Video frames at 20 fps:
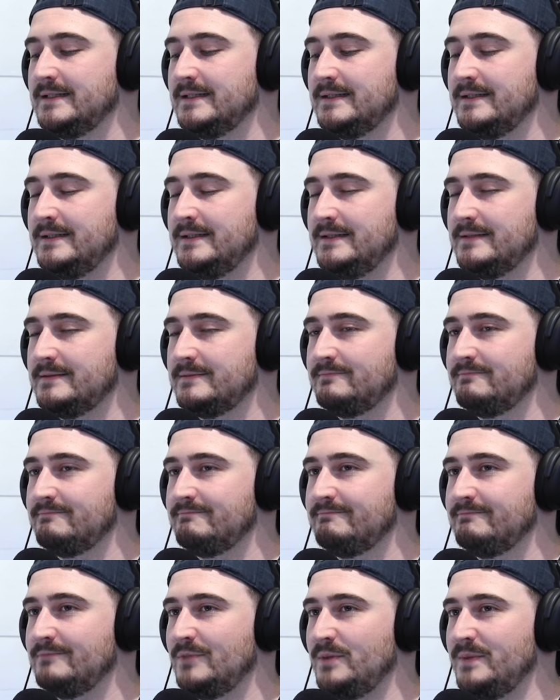And
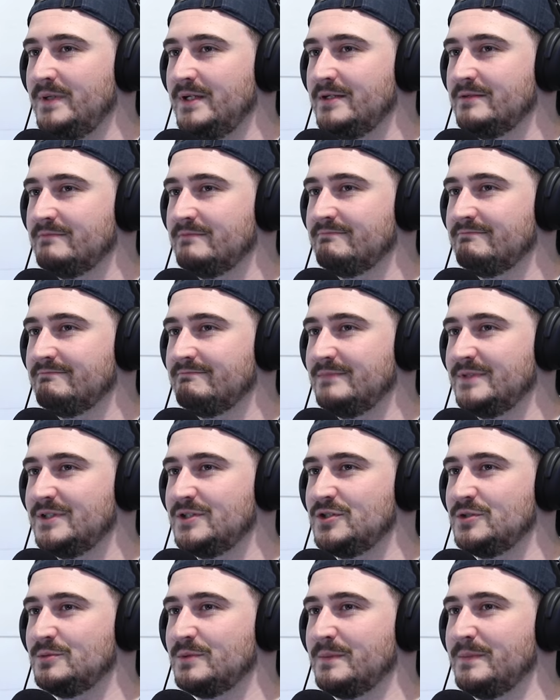what about you? What
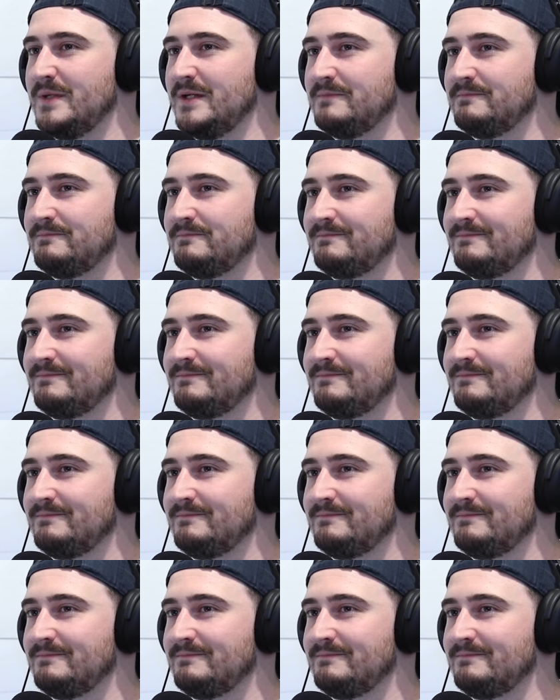did you want to be?